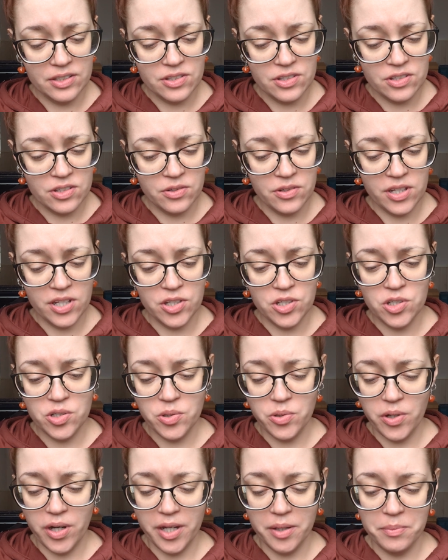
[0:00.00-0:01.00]
So yeah,
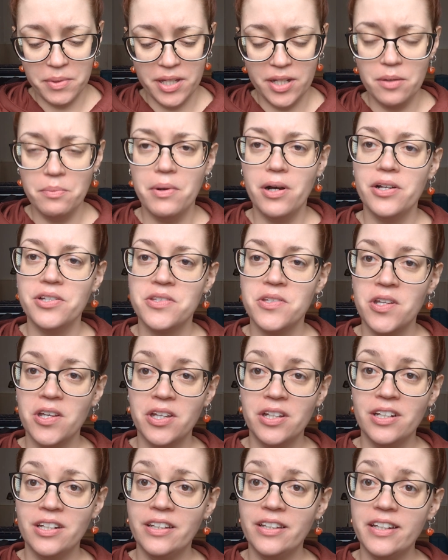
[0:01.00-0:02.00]
sure, I made a
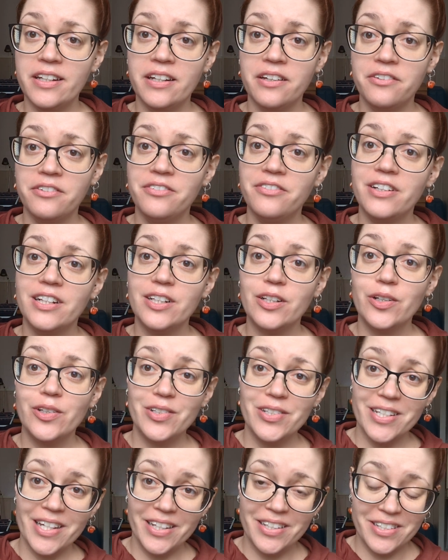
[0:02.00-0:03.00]
basket, and then I felt
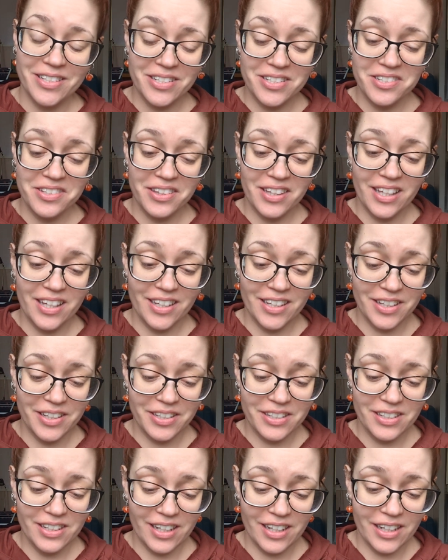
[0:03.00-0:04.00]
content
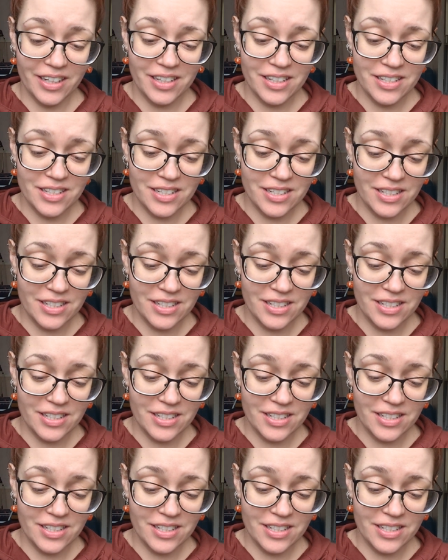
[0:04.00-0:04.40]
that I